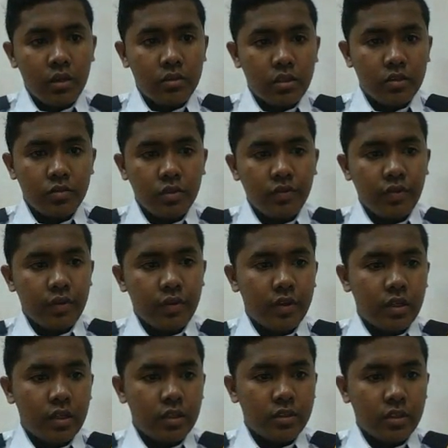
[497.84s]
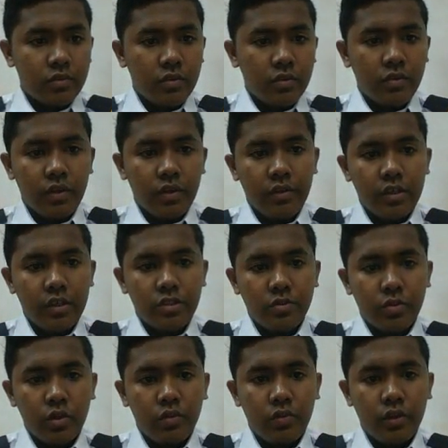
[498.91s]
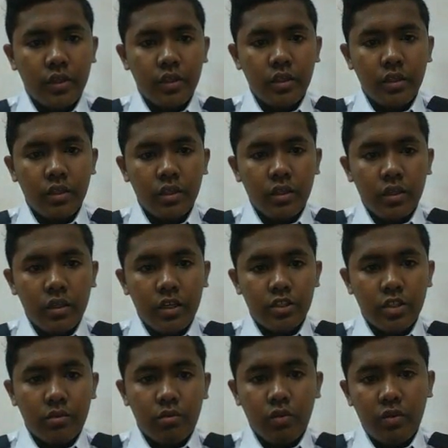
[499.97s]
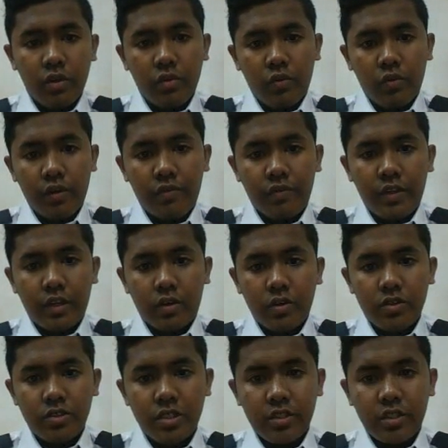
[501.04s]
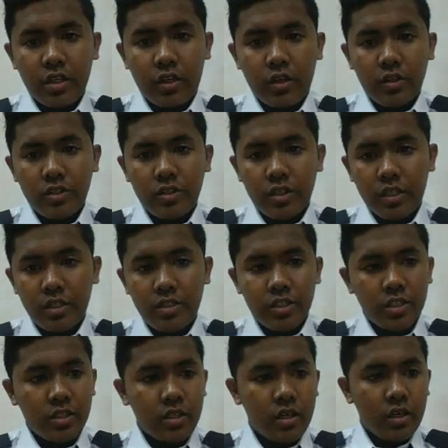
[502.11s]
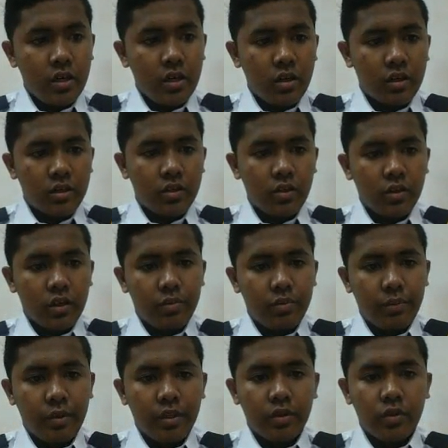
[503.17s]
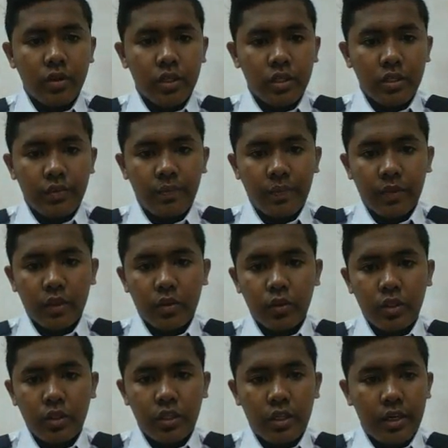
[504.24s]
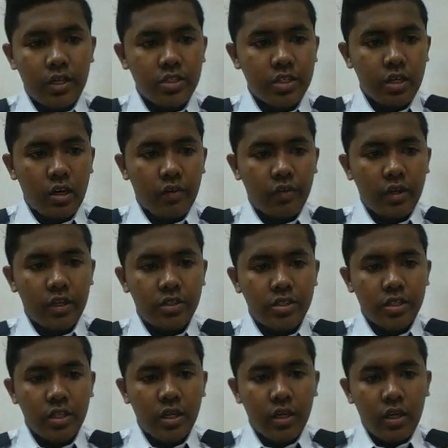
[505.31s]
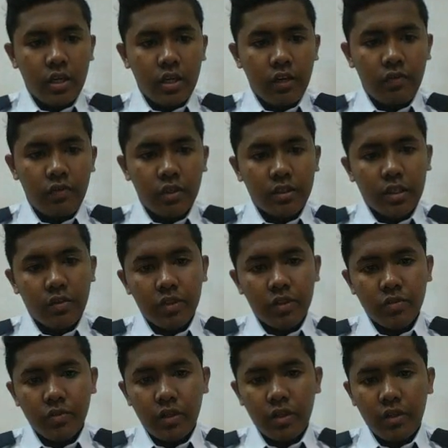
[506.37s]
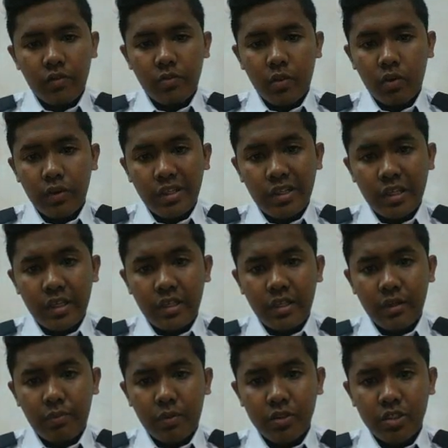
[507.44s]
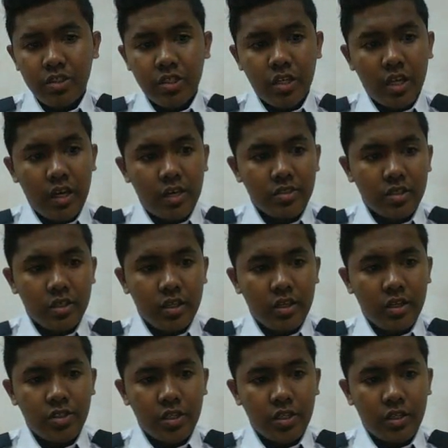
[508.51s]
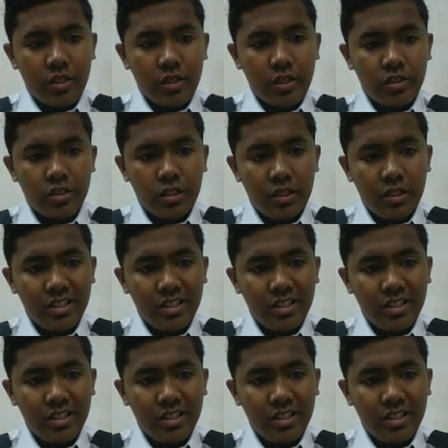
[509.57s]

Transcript: Transverse wave. A transverse wave is a moving wave that consists the oscillation occurring perpendicular to the direction of energy. If a transverse wave is moving in the position X direction, its